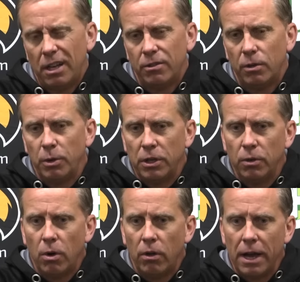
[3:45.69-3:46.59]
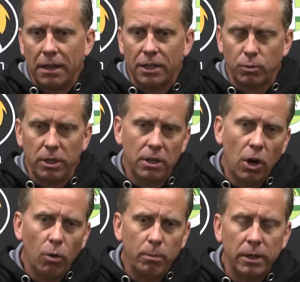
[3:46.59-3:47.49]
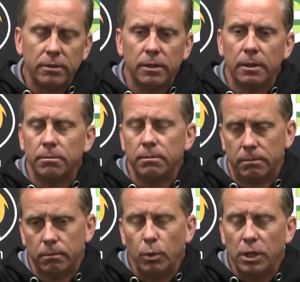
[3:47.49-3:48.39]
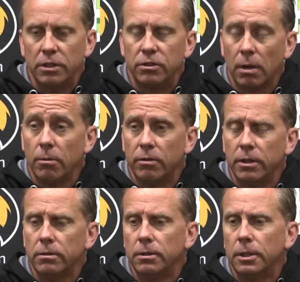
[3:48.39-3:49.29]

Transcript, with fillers: Now, did we do all that last week? No, but um, we did some of it.